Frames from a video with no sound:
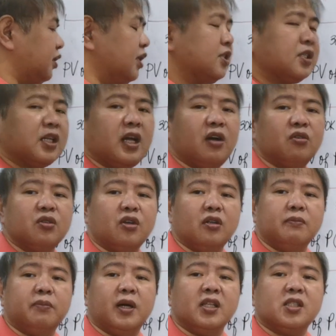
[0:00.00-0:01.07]
discount
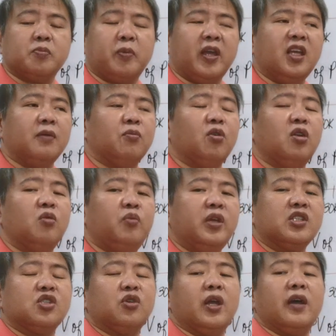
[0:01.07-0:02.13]
on bonds payable,
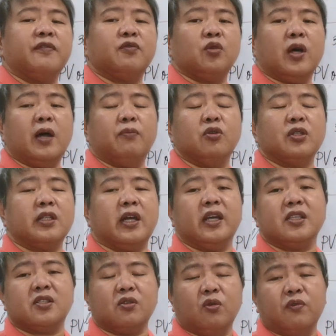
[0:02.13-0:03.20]
which you have to
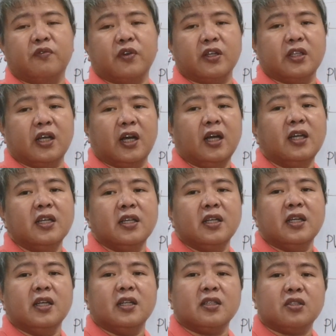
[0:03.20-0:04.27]
amortize over the
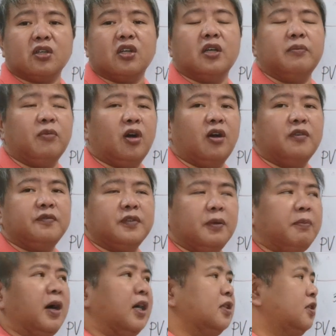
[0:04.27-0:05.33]
term of the
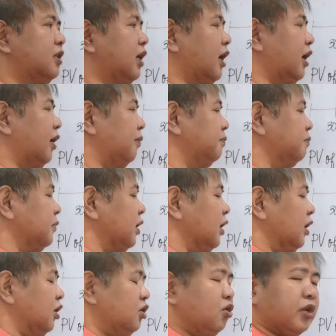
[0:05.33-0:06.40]
bond.
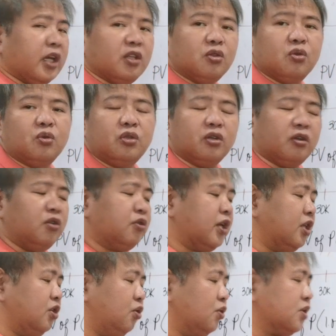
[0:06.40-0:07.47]
You can
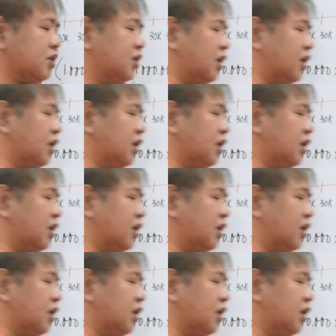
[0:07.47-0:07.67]
use